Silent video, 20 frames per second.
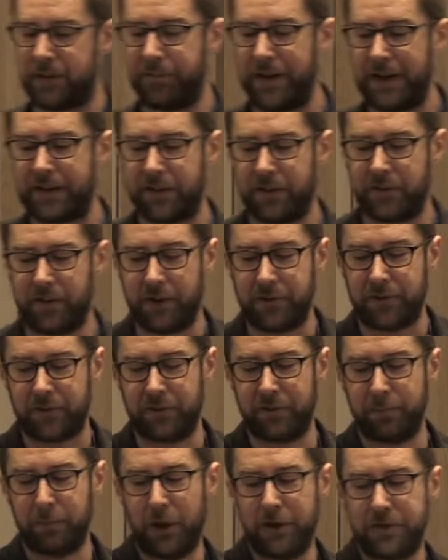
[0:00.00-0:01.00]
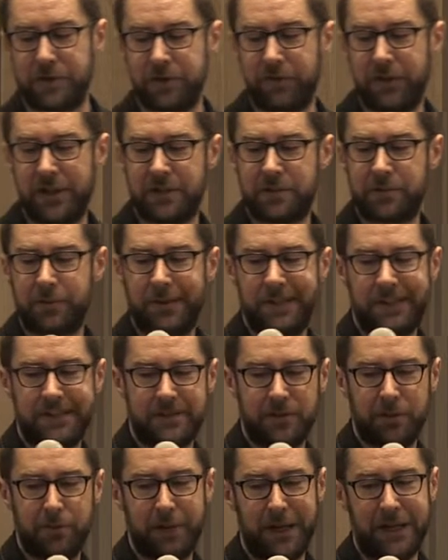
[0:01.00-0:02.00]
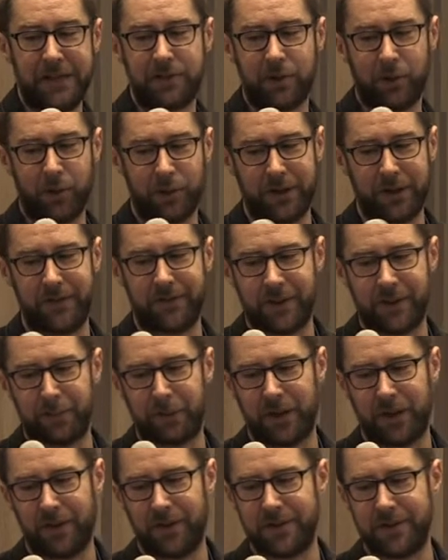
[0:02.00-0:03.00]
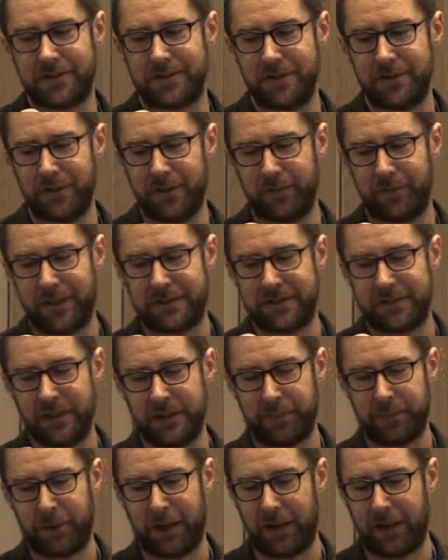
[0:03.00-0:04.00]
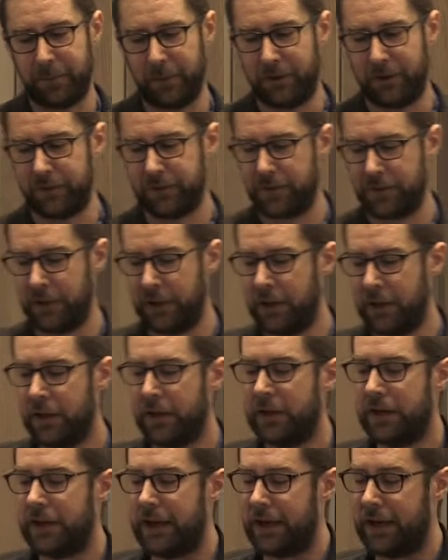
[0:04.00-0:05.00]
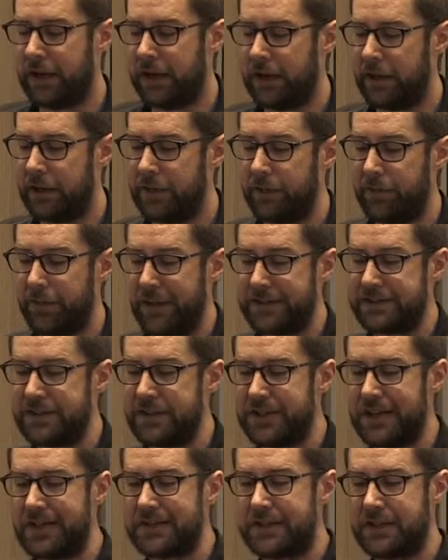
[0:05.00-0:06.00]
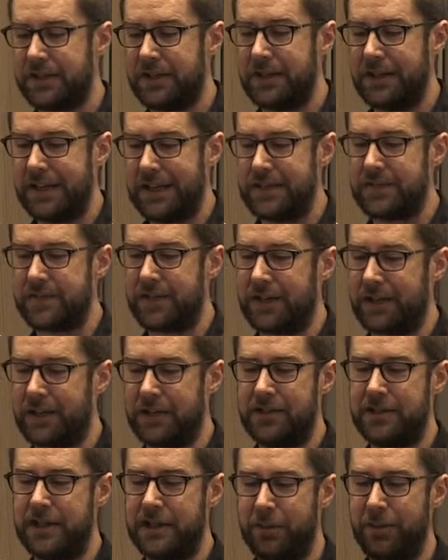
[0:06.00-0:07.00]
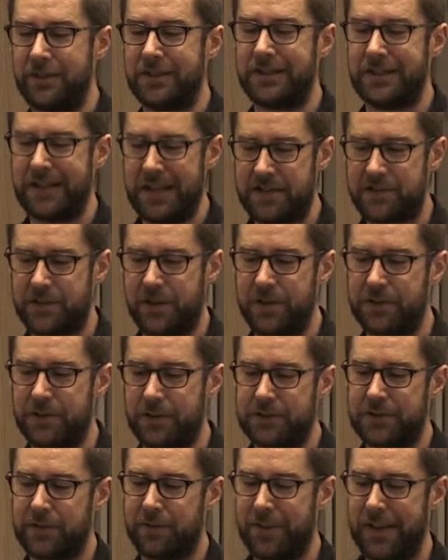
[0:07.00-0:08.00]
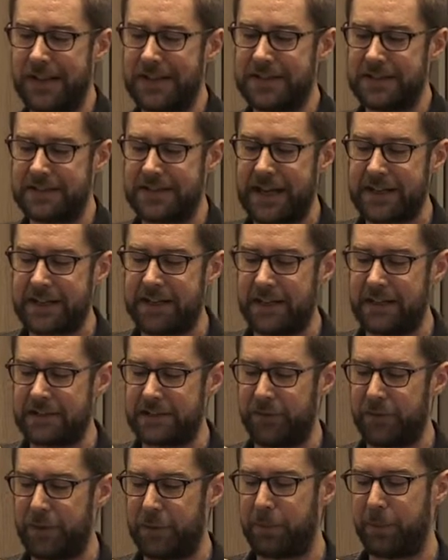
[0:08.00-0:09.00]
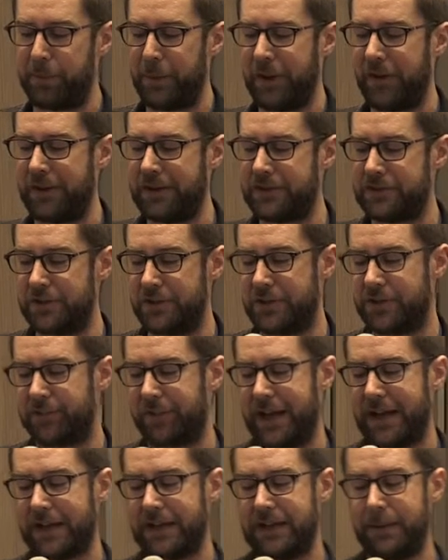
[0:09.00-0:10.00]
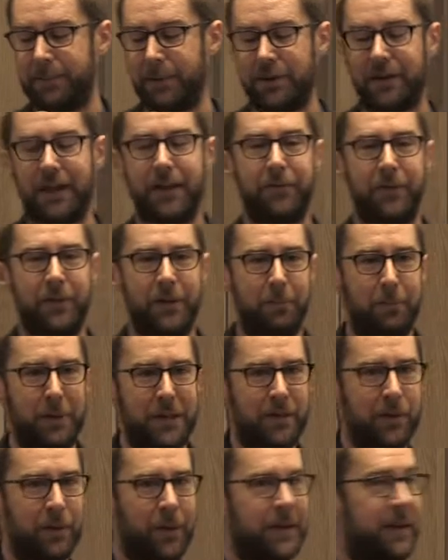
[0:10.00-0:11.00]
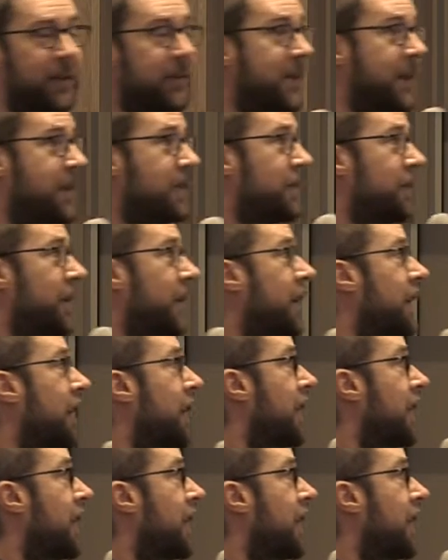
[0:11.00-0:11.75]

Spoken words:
the fact that those sort of modes of history are still being taught in some colleges and university departments, their suggestion is that continuing to teach those sorts of things is acting as if they're preparing students for academic life in the mid-20th century.